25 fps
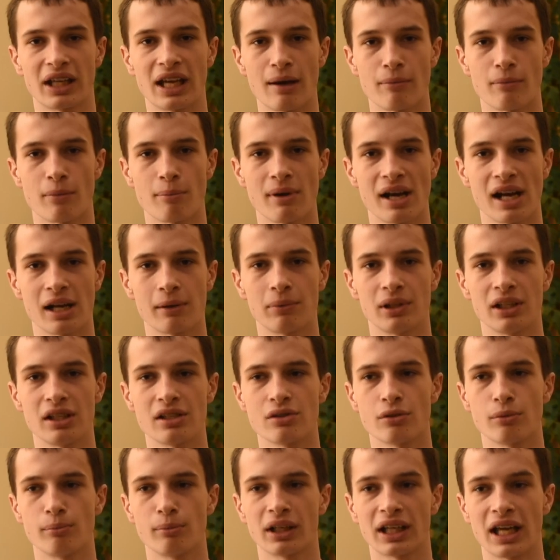camera bag, but
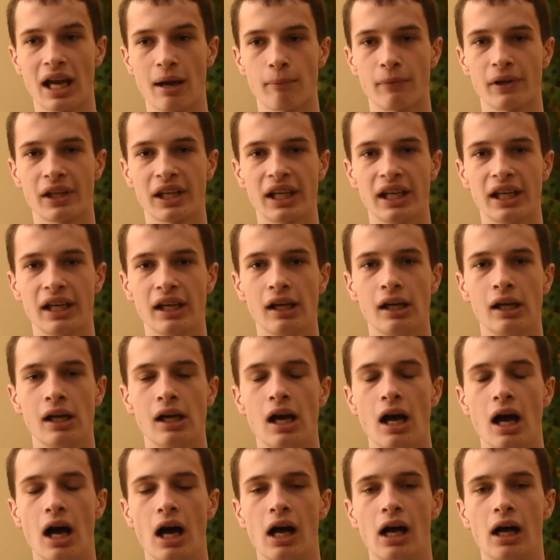it's on my camera gear.
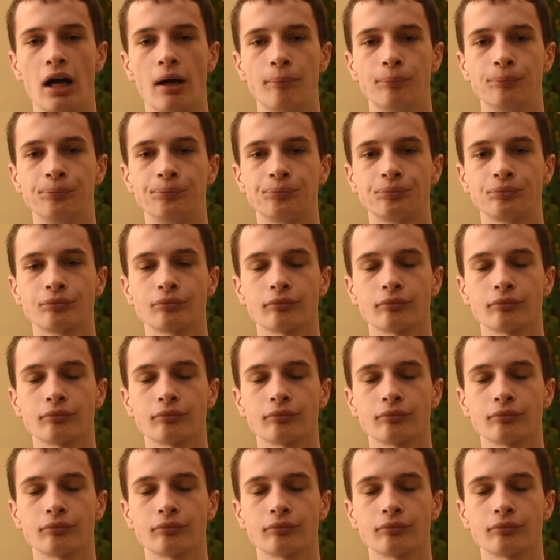That's